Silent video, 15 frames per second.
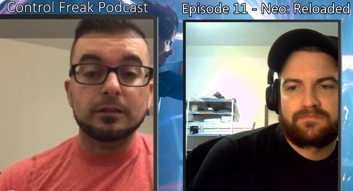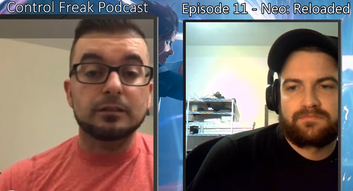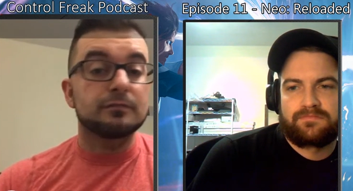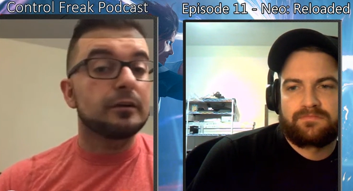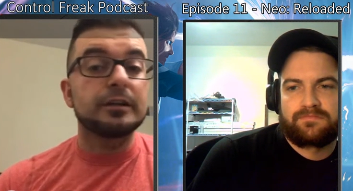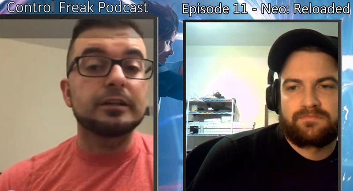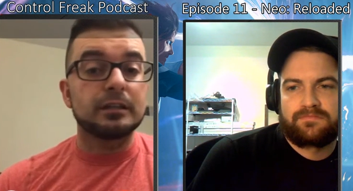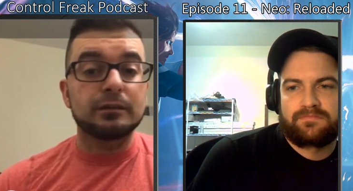Speaker 1: it's
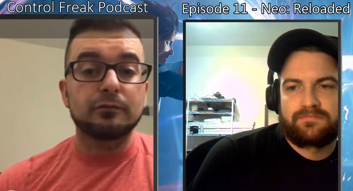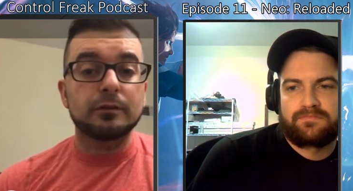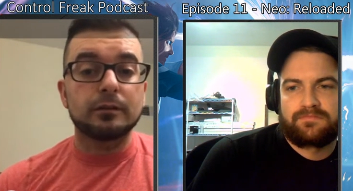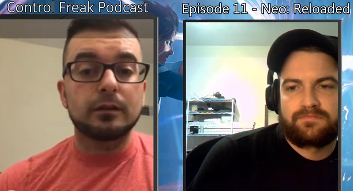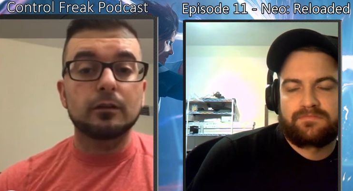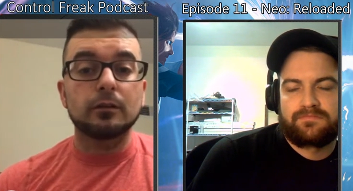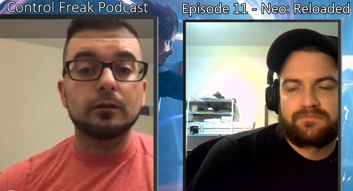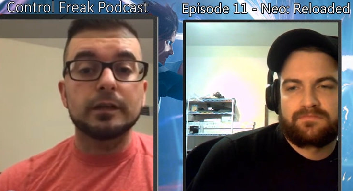very different
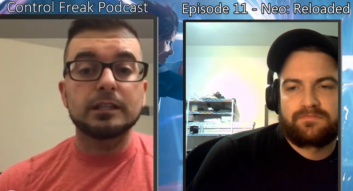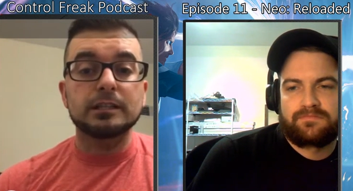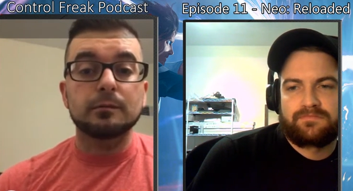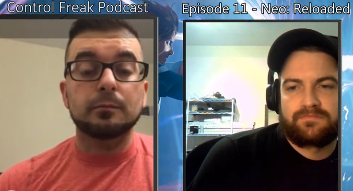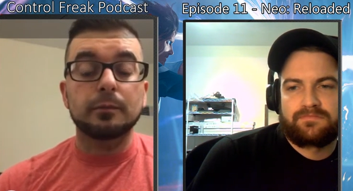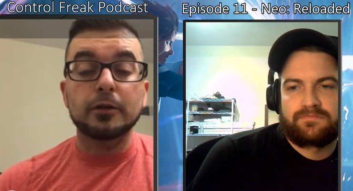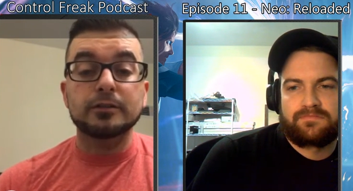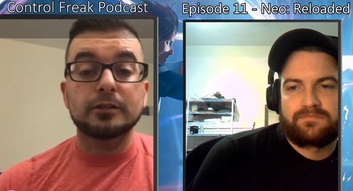than other lists,
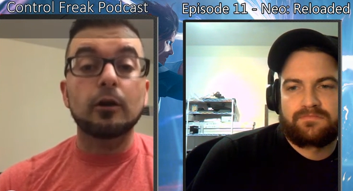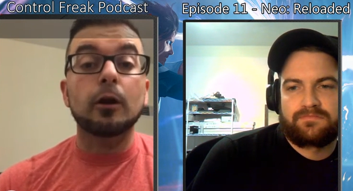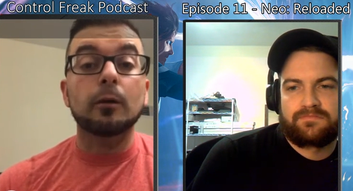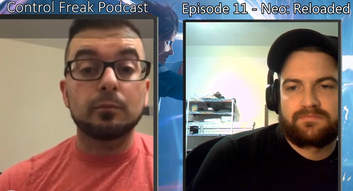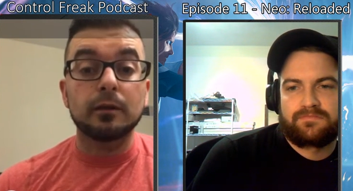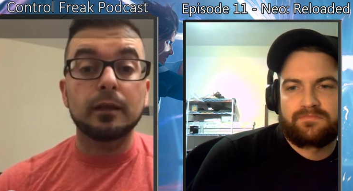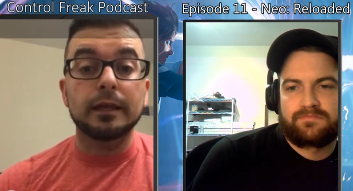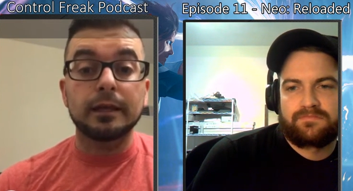and players that are
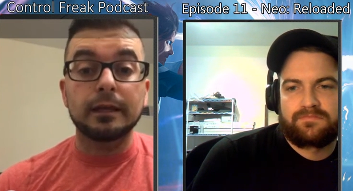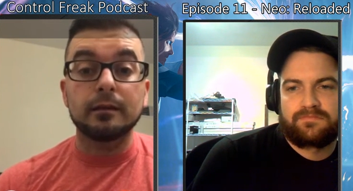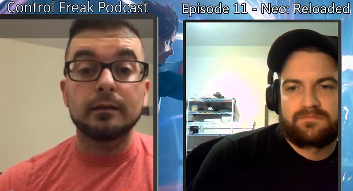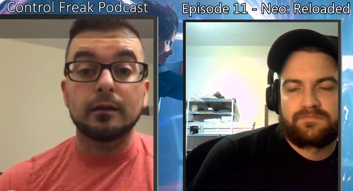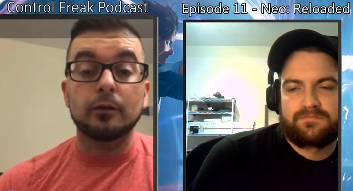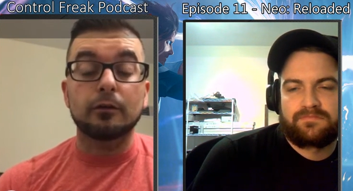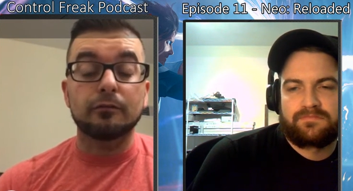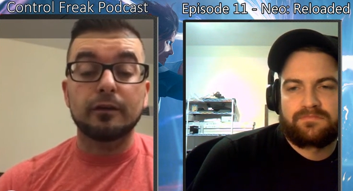playing it
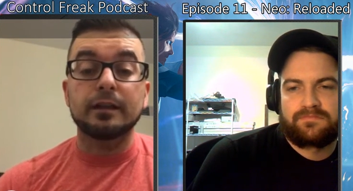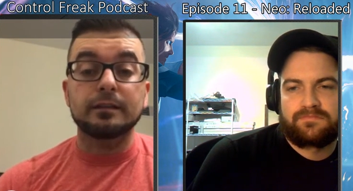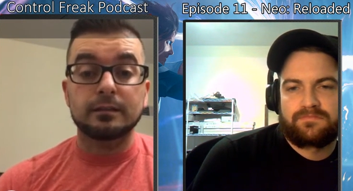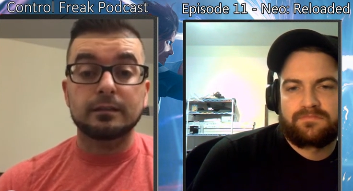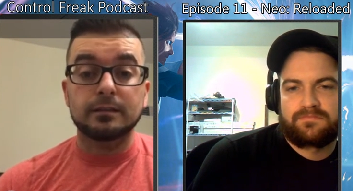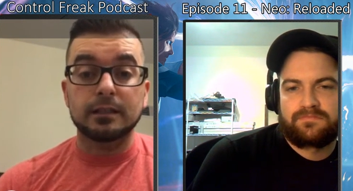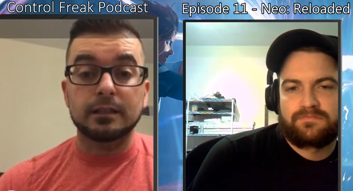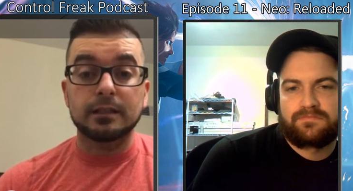and are finding
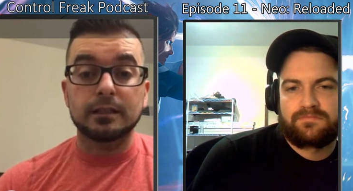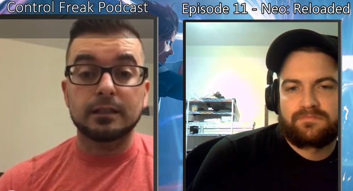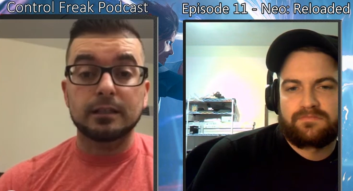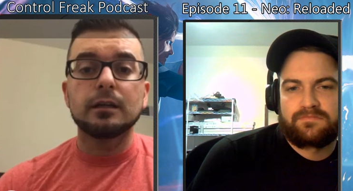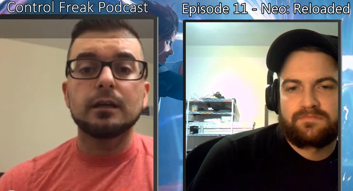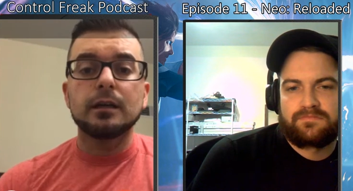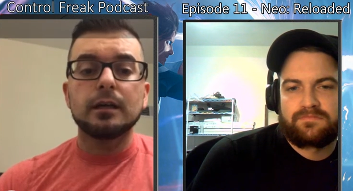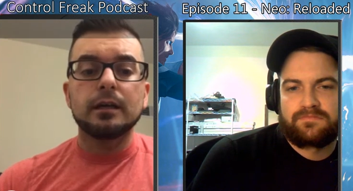success with it,
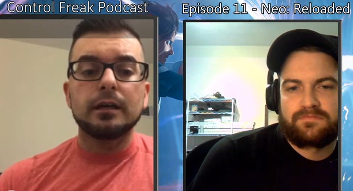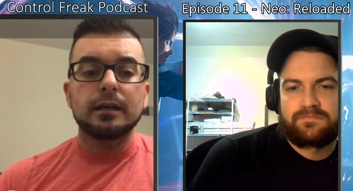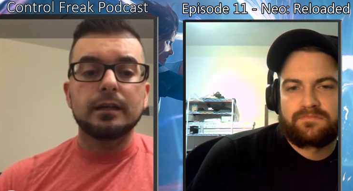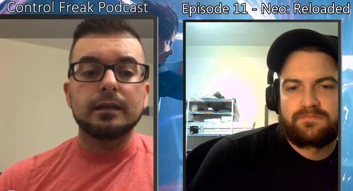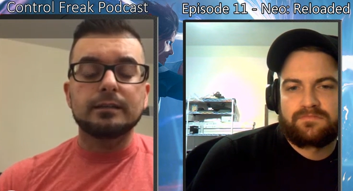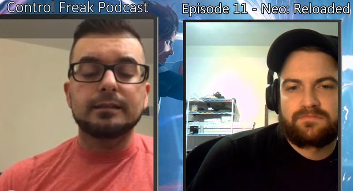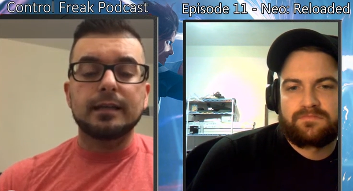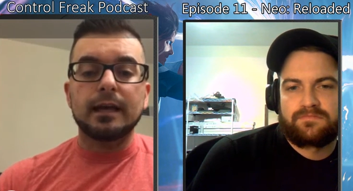
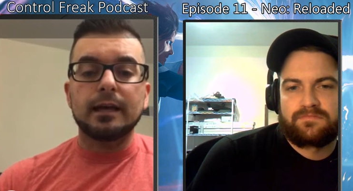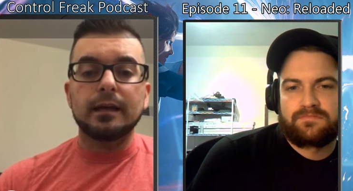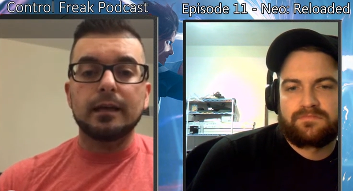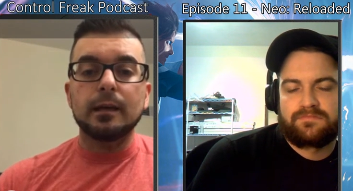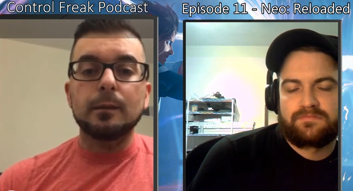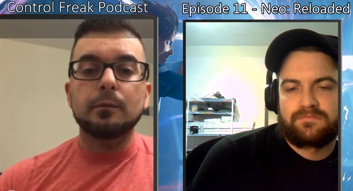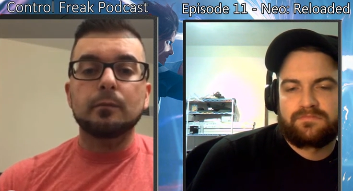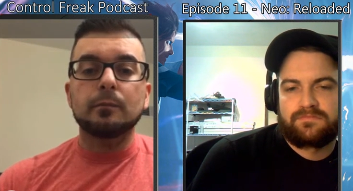is that it
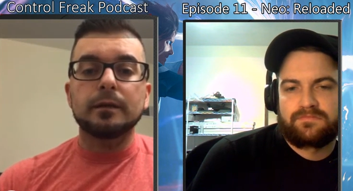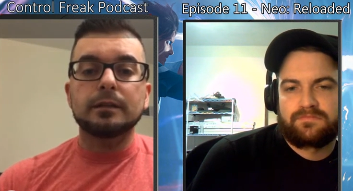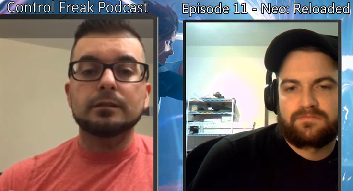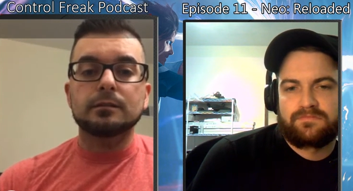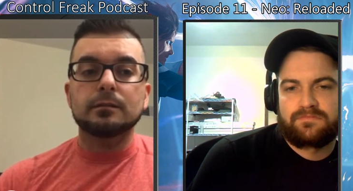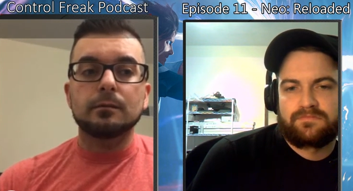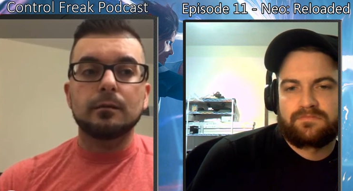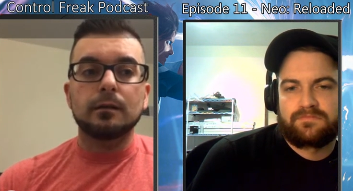
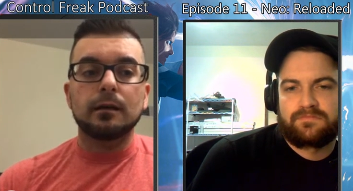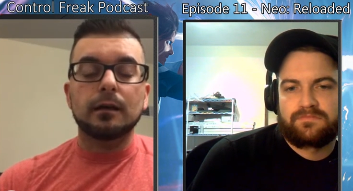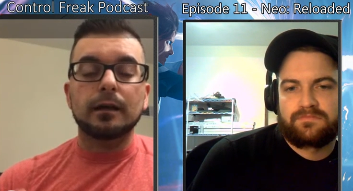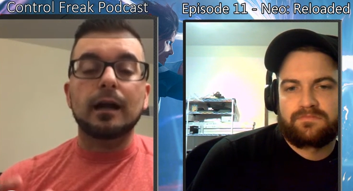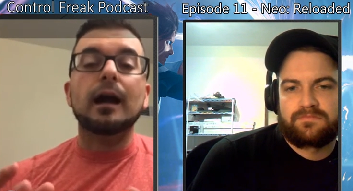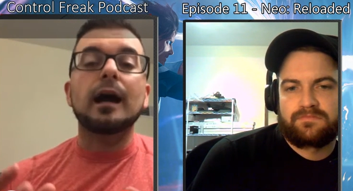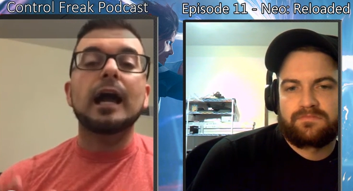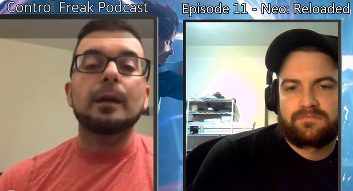implements a
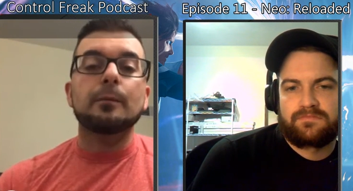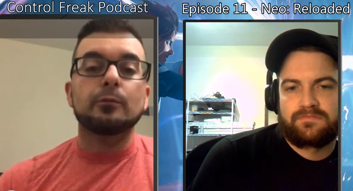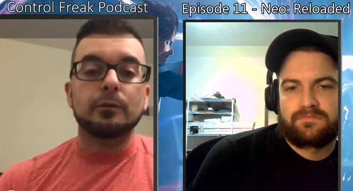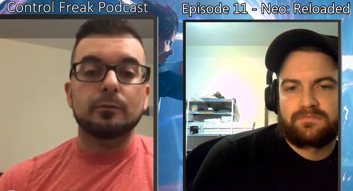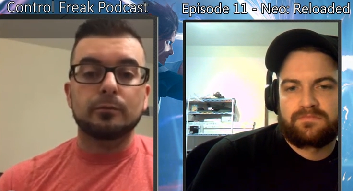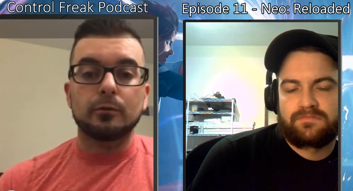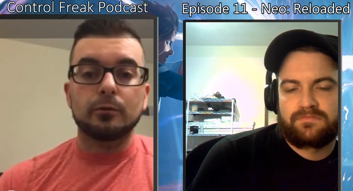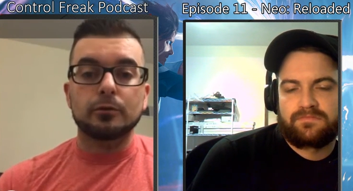hybrid
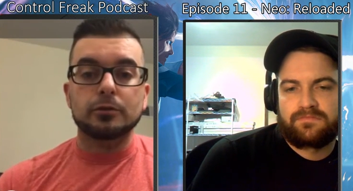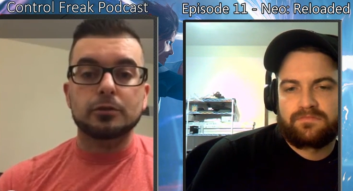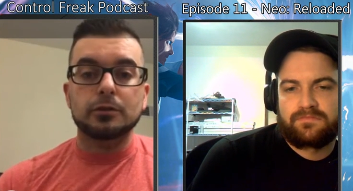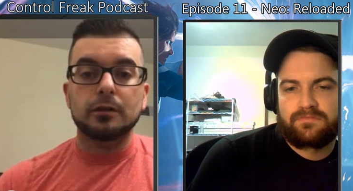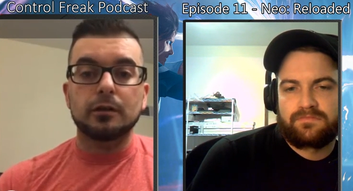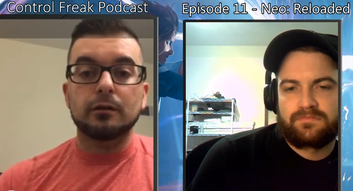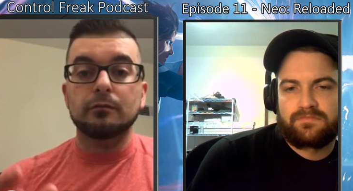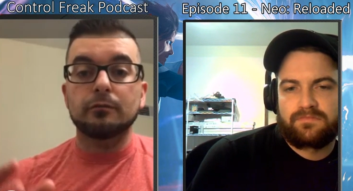approach
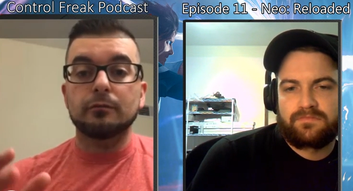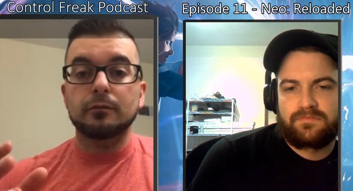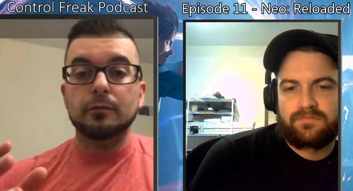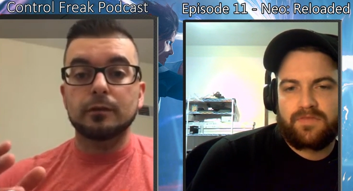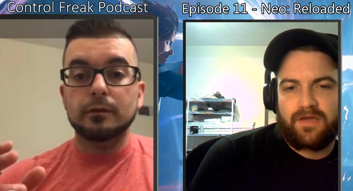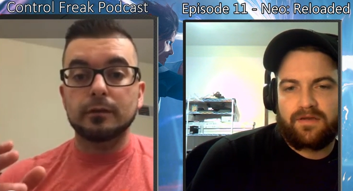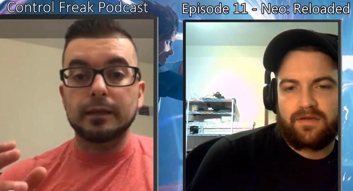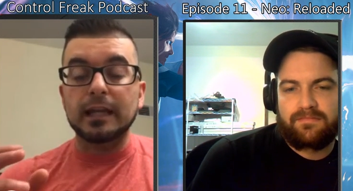of
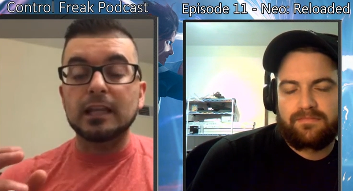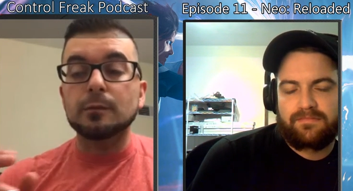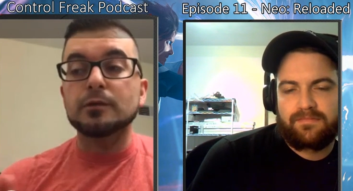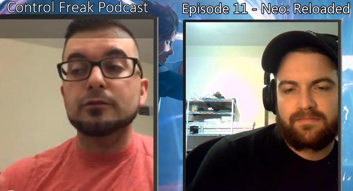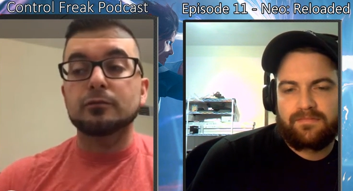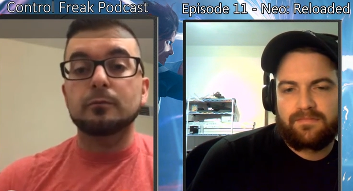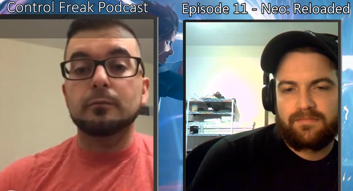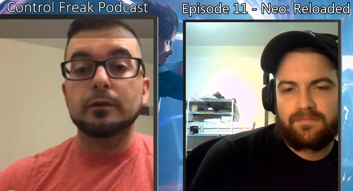the element
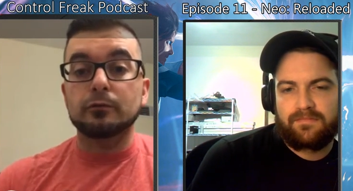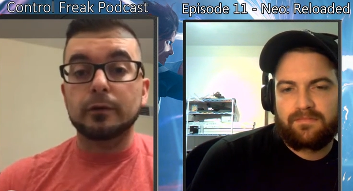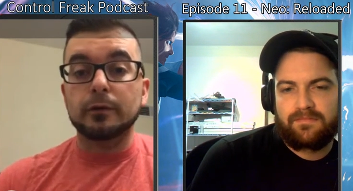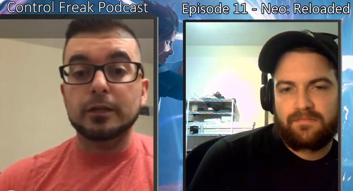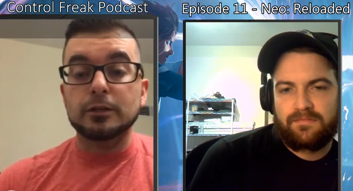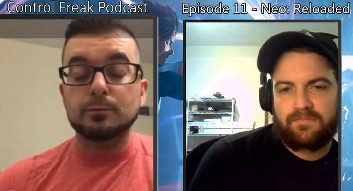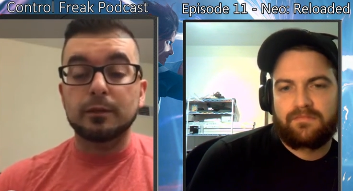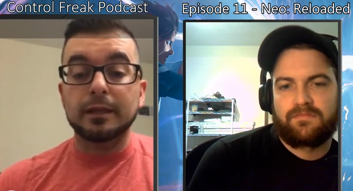
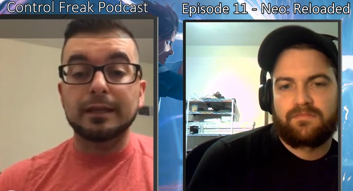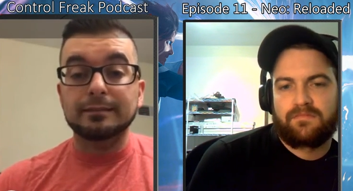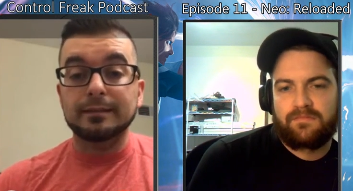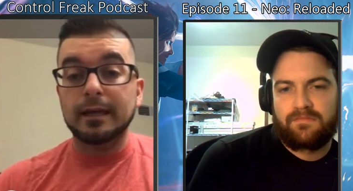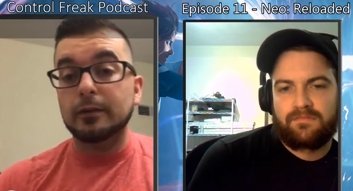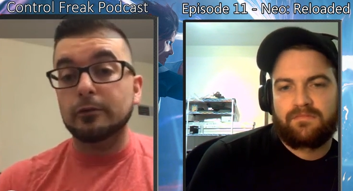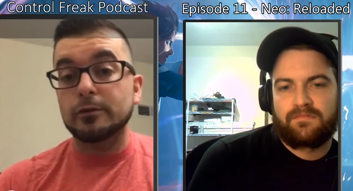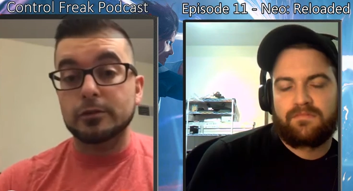mid-range, playing
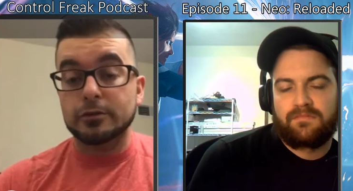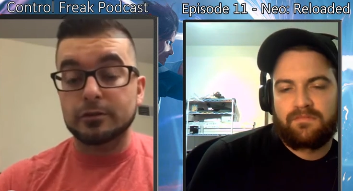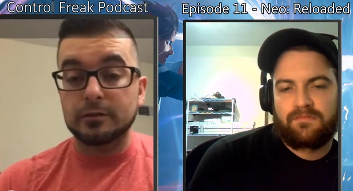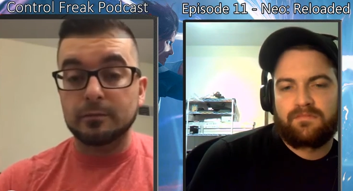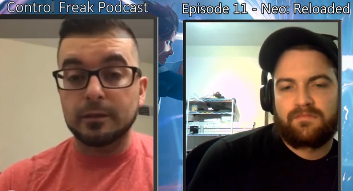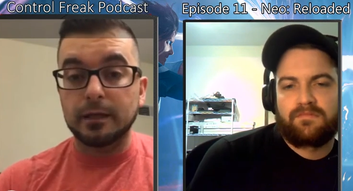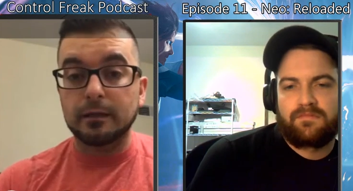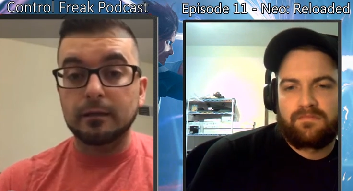10 creatures in the
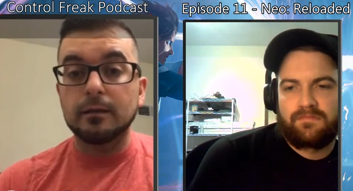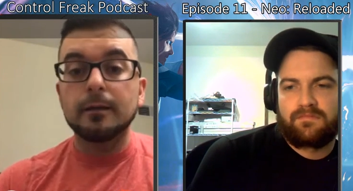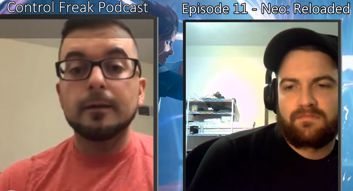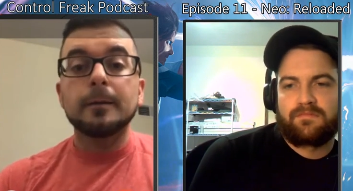main,